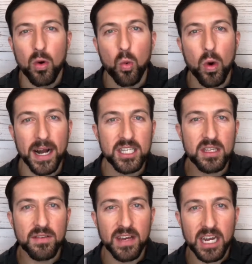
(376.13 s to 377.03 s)
Watch
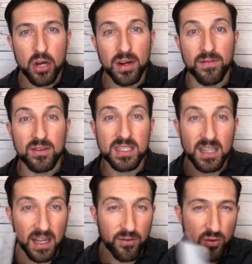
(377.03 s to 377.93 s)
the video. And if you
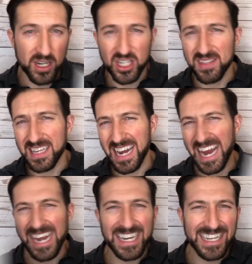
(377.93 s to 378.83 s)
still have questions at
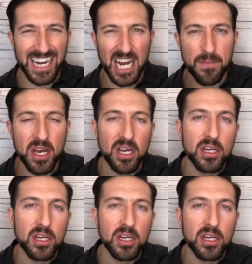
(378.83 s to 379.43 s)
any time,